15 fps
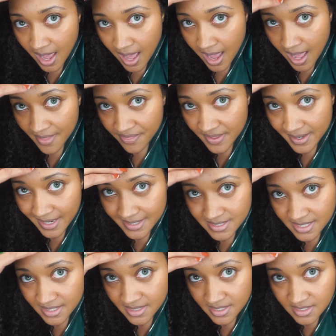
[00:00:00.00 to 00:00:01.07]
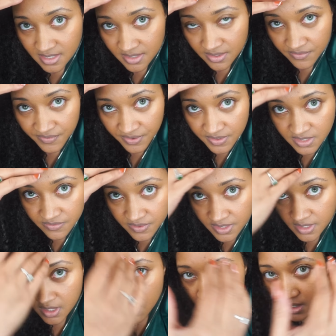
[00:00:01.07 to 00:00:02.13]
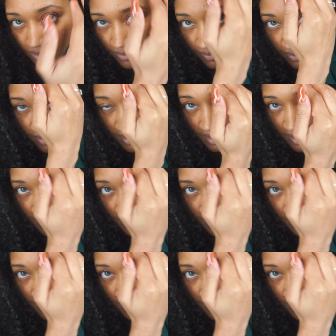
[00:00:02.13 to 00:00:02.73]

I think I did this in the first video,